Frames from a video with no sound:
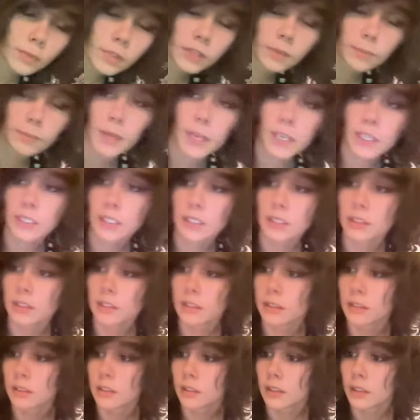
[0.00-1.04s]

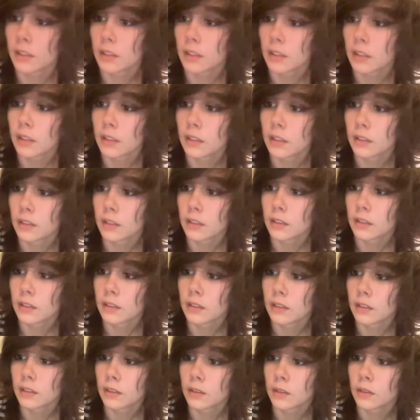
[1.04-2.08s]
spikes
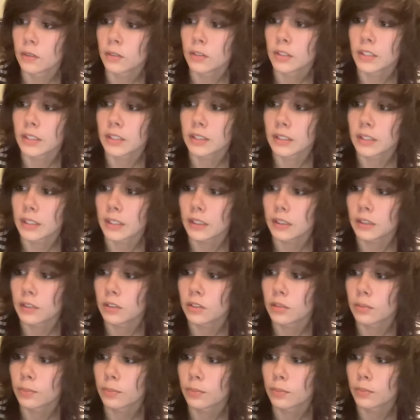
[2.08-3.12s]
or just
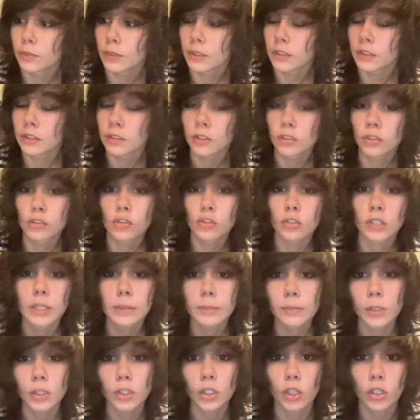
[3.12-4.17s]
ex- extreme
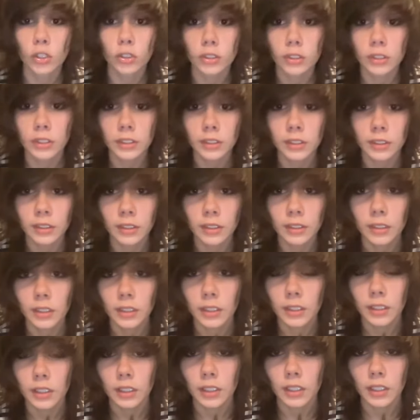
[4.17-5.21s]
looks.
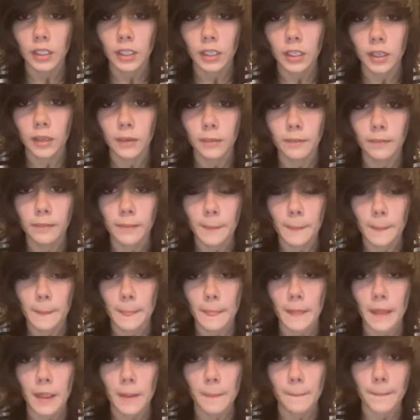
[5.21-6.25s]
Um,
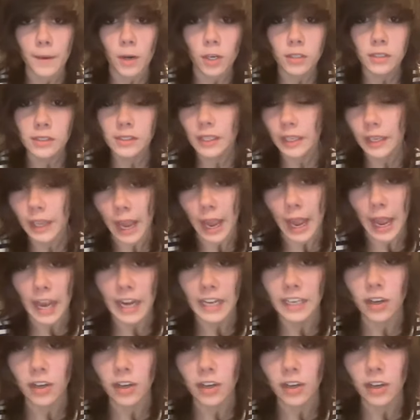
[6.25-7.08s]
personally, I